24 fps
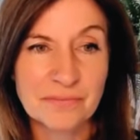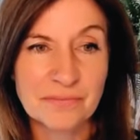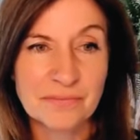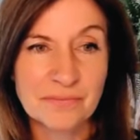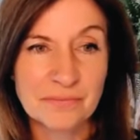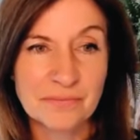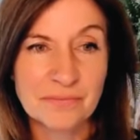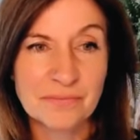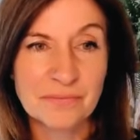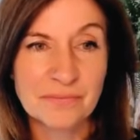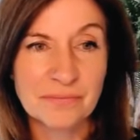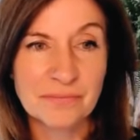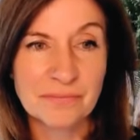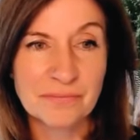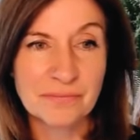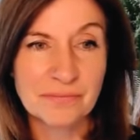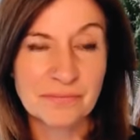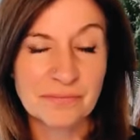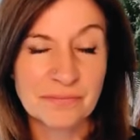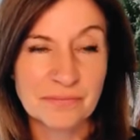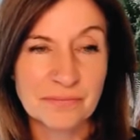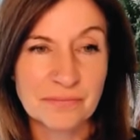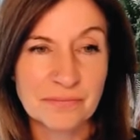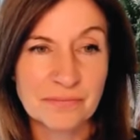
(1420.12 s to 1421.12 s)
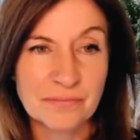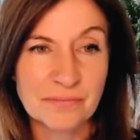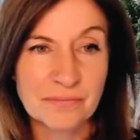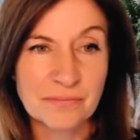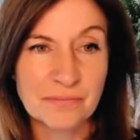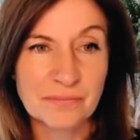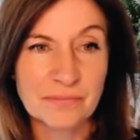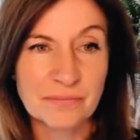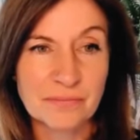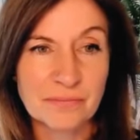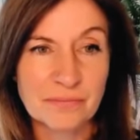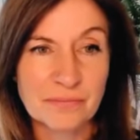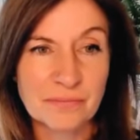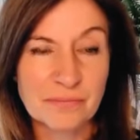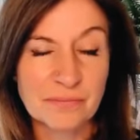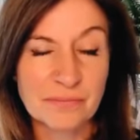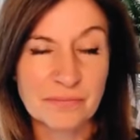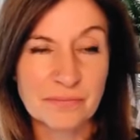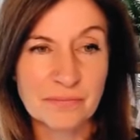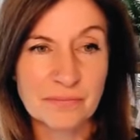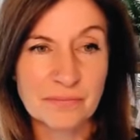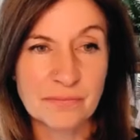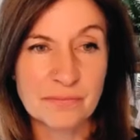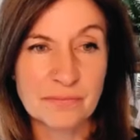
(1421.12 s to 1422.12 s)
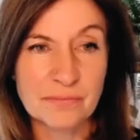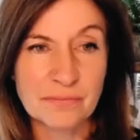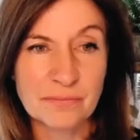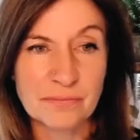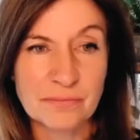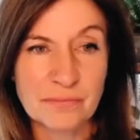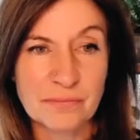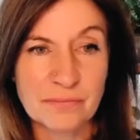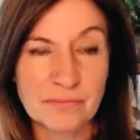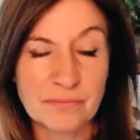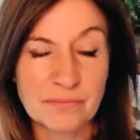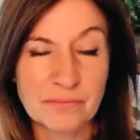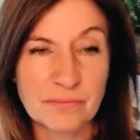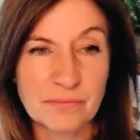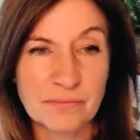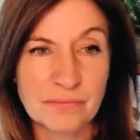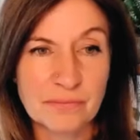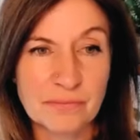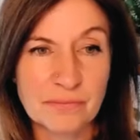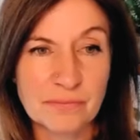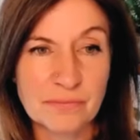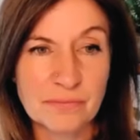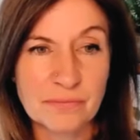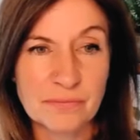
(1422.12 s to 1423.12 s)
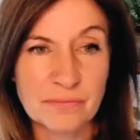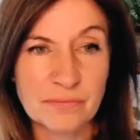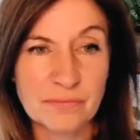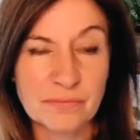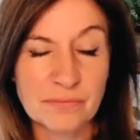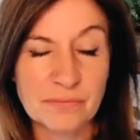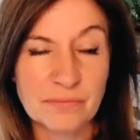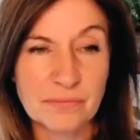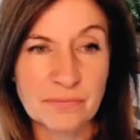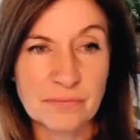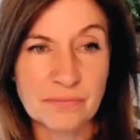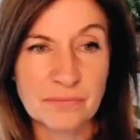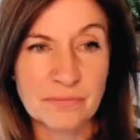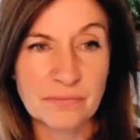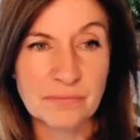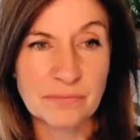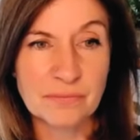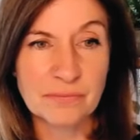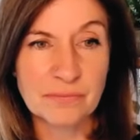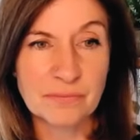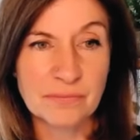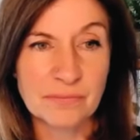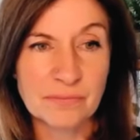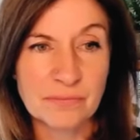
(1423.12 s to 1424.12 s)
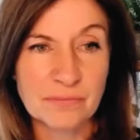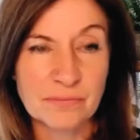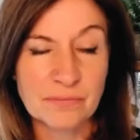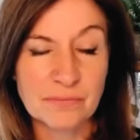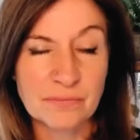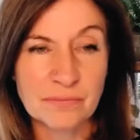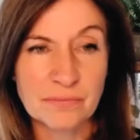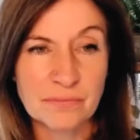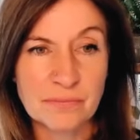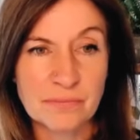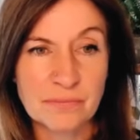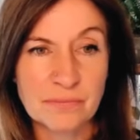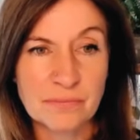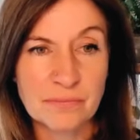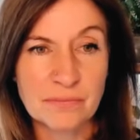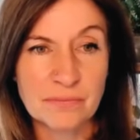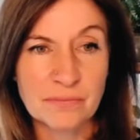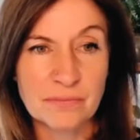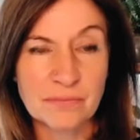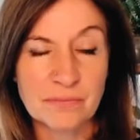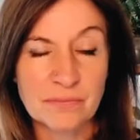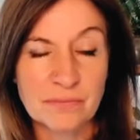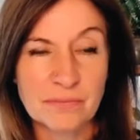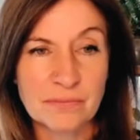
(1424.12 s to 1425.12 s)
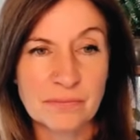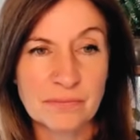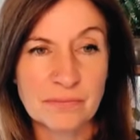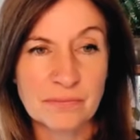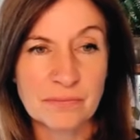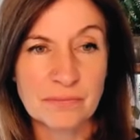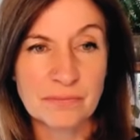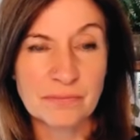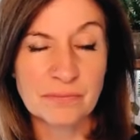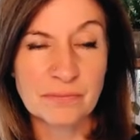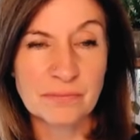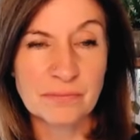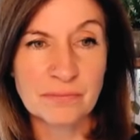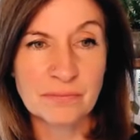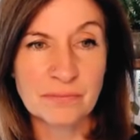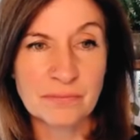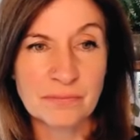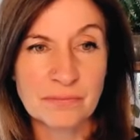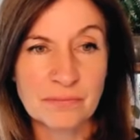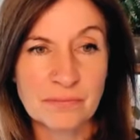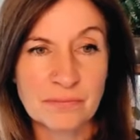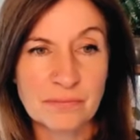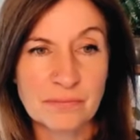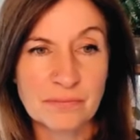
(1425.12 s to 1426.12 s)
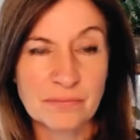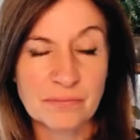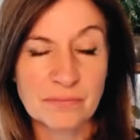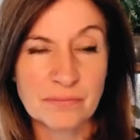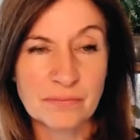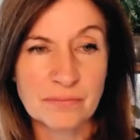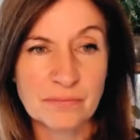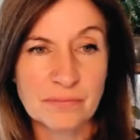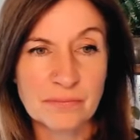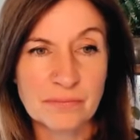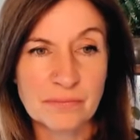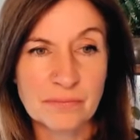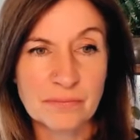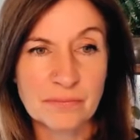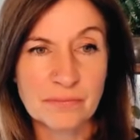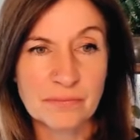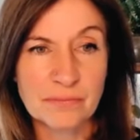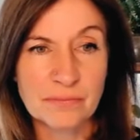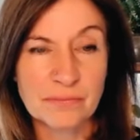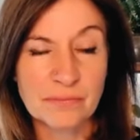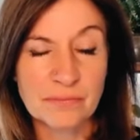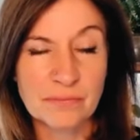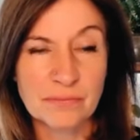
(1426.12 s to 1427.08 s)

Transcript: [no speech]